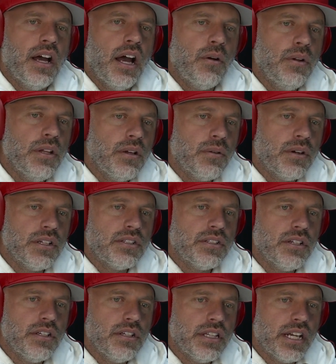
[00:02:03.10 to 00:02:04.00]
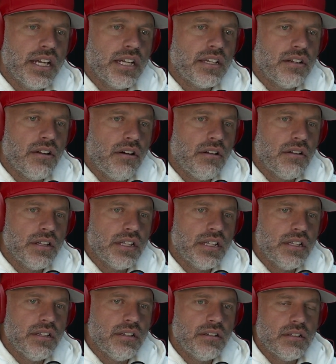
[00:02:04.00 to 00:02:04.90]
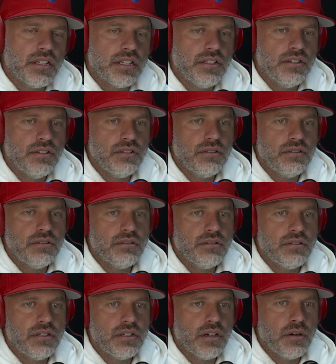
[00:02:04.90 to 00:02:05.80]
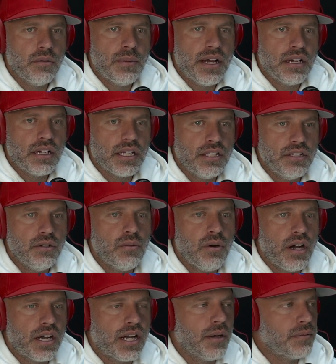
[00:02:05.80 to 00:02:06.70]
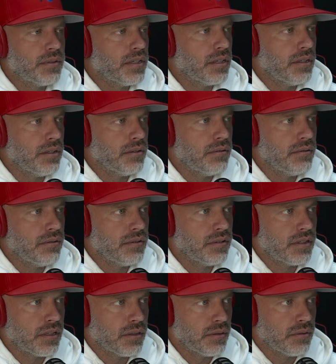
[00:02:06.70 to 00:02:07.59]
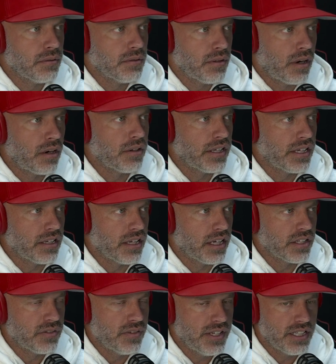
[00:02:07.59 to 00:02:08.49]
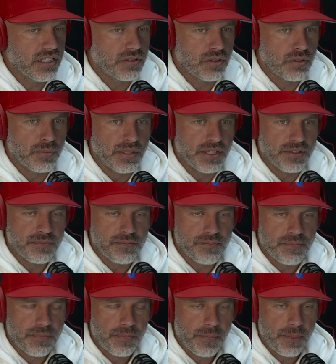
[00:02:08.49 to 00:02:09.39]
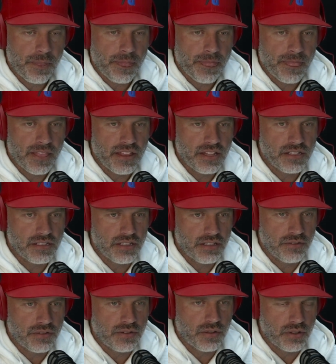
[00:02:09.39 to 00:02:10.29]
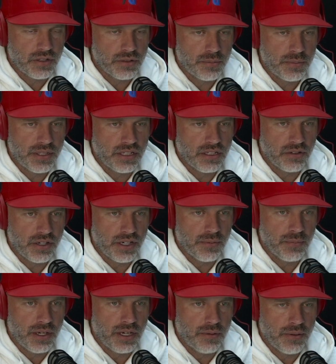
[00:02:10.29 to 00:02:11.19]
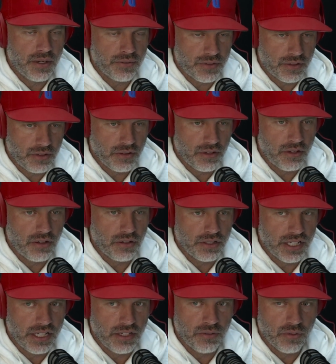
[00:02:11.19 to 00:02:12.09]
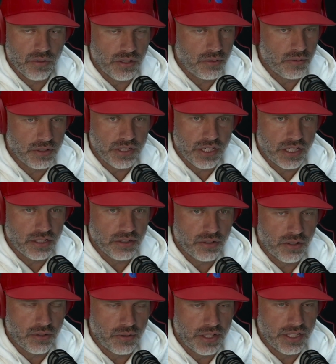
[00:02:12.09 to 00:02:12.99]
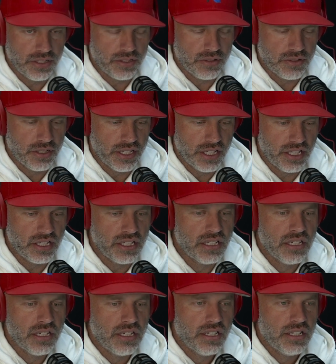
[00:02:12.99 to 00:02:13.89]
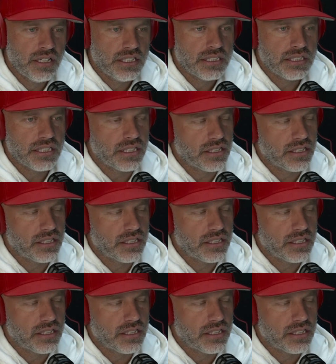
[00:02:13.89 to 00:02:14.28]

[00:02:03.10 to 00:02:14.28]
I really want to show you that I can ollie. Can you go back? Can you walk up to the Our Lady of Las Vegas with me? And of course, being a great mom after a long day of work, which I can totally relate to today, it's